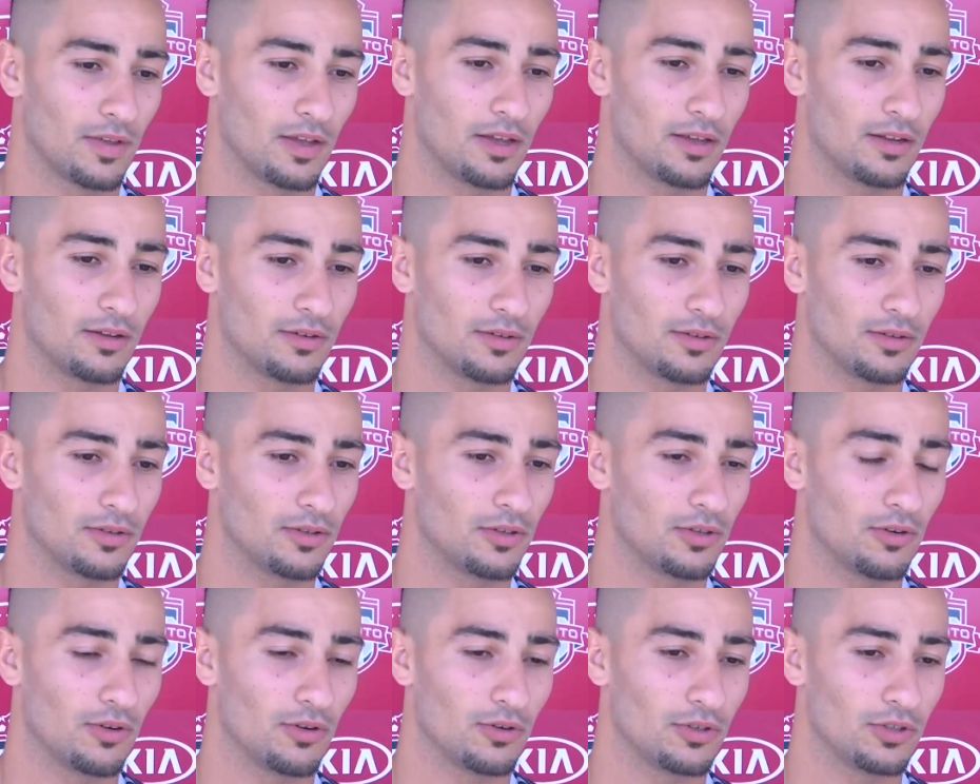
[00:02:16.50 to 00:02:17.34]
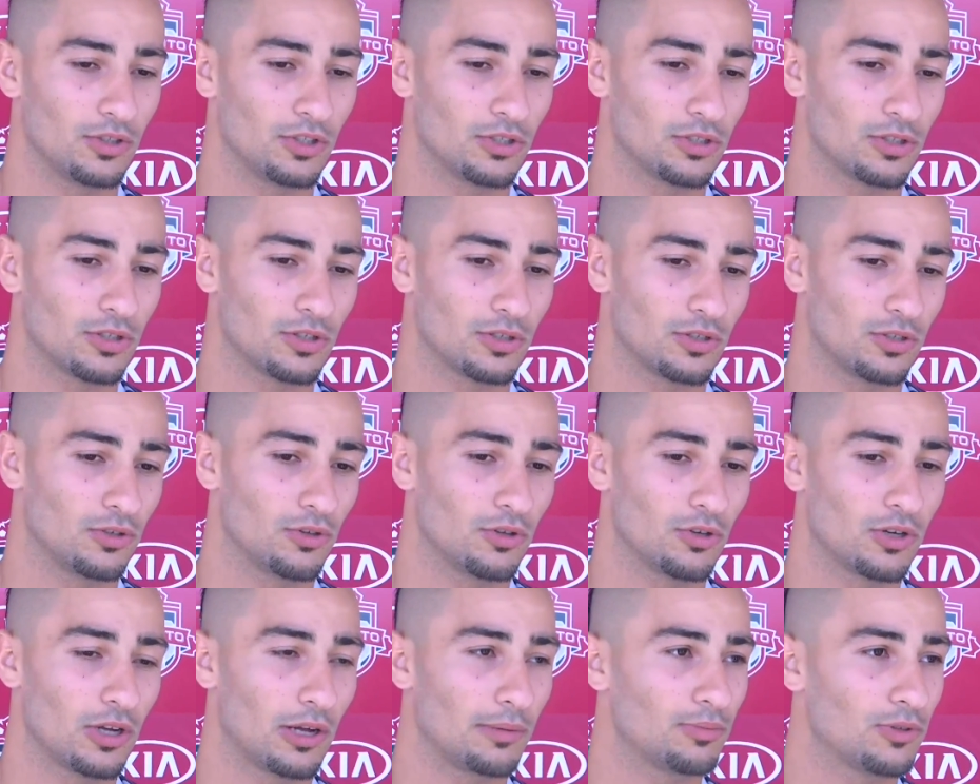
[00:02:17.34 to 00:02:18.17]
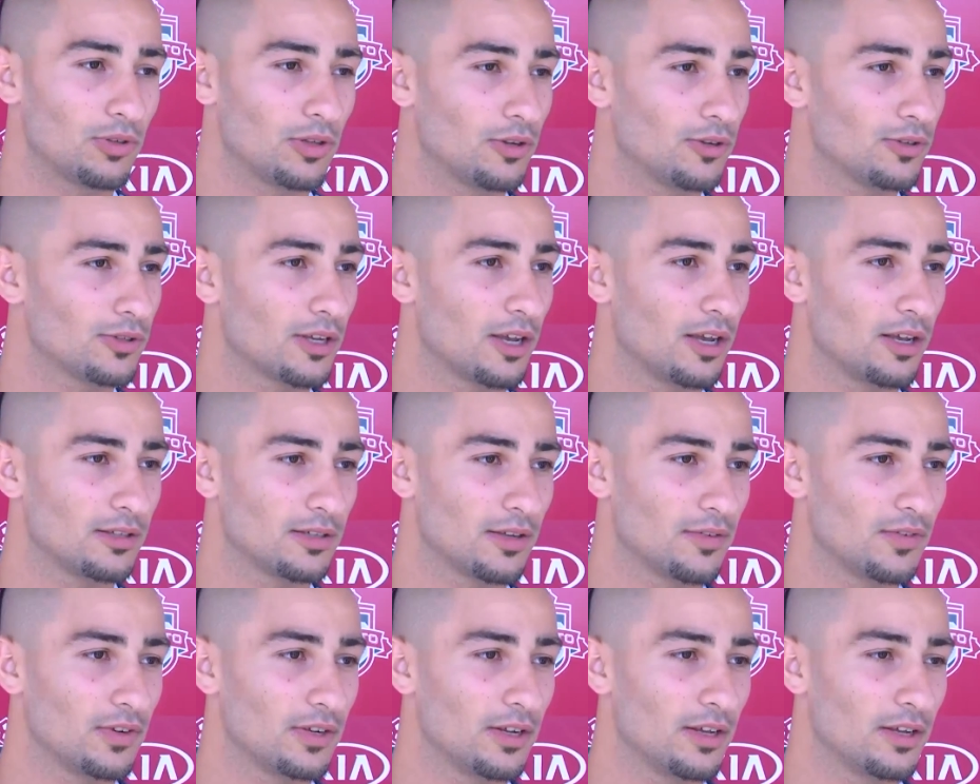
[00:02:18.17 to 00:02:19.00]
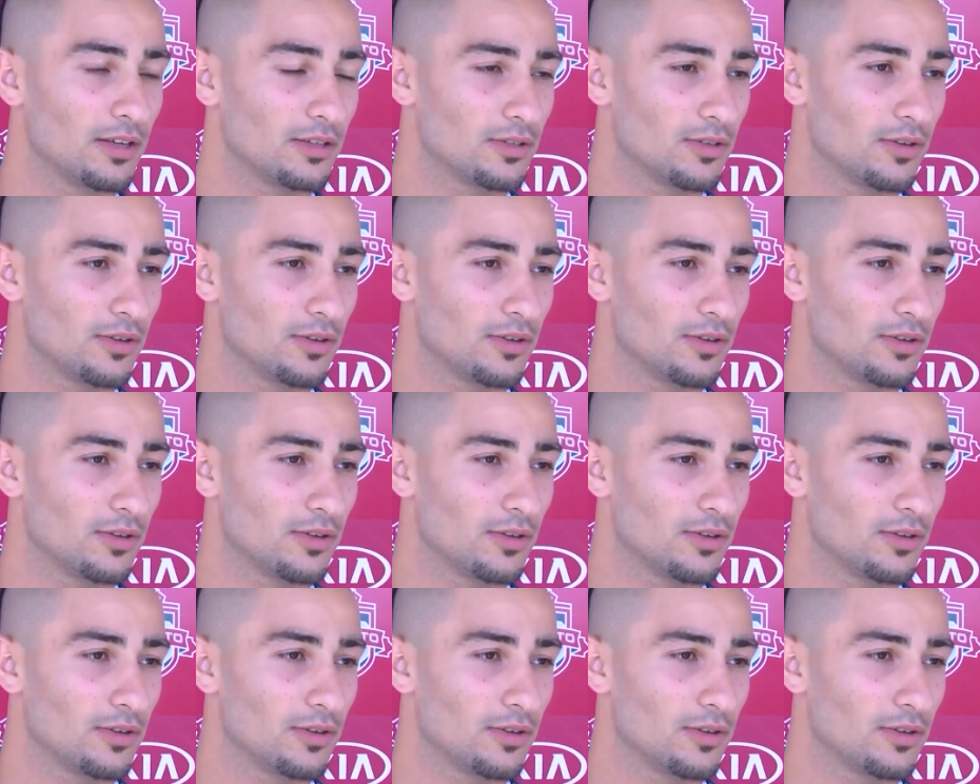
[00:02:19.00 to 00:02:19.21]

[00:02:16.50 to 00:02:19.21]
And you know, you look up to those guys every day.